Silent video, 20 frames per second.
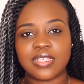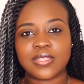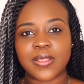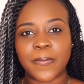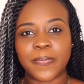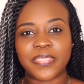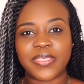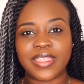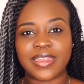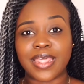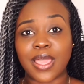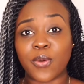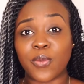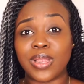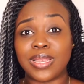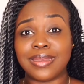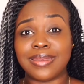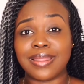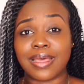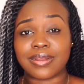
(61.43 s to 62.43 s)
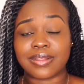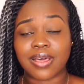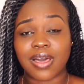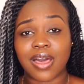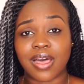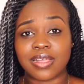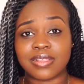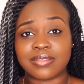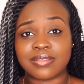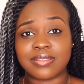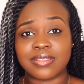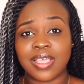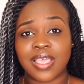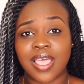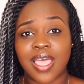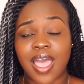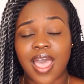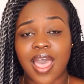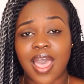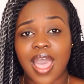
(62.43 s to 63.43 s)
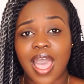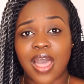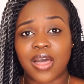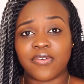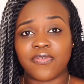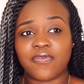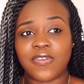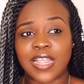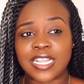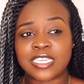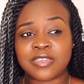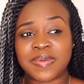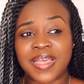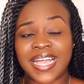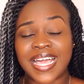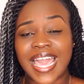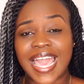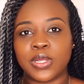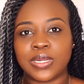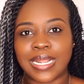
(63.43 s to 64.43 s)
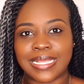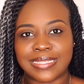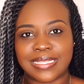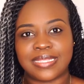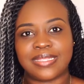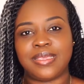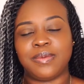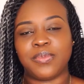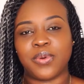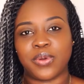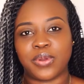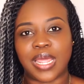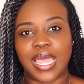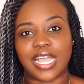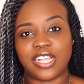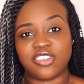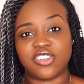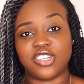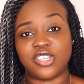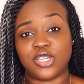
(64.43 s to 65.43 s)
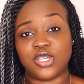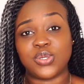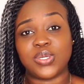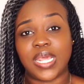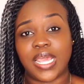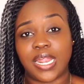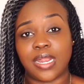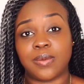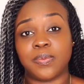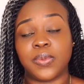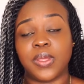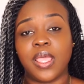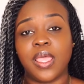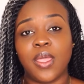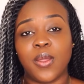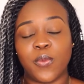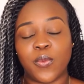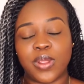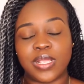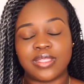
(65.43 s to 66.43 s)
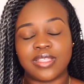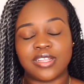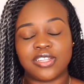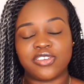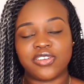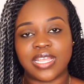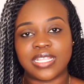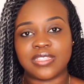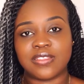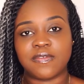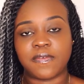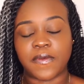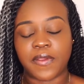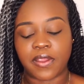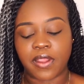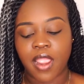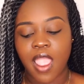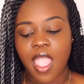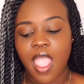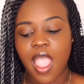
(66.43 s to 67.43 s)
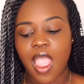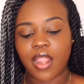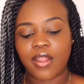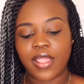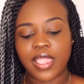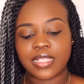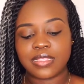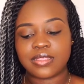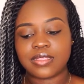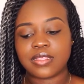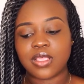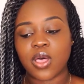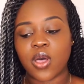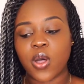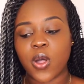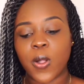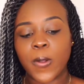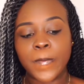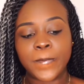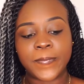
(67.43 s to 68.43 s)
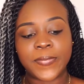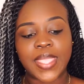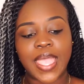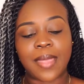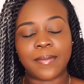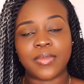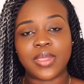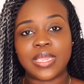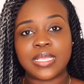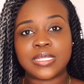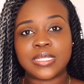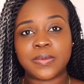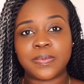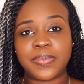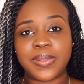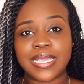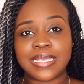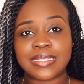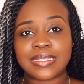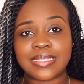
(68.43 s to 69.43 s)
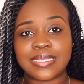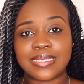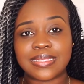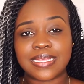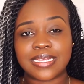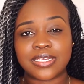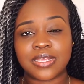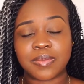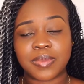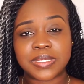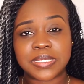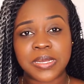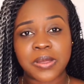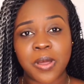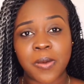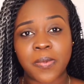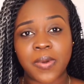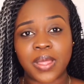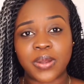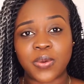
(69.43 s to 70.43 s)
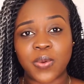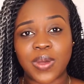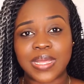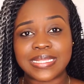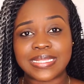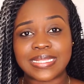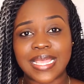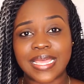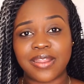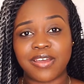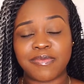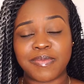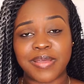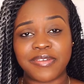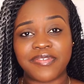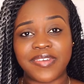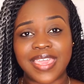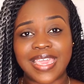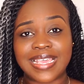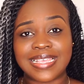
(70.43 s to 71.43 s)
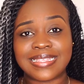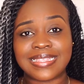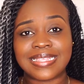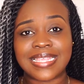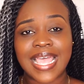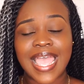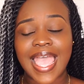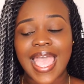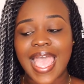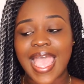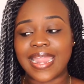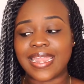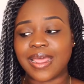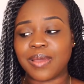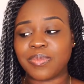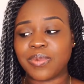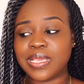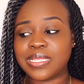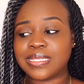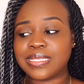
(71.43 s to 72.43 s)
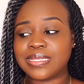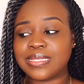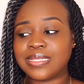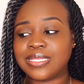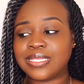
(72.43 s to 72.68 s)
Something that will not cause a uh, flashback but a setting powder actually should help with the transfer all right so i'm going to place the sacha buttercup on one side of my face and i'm going to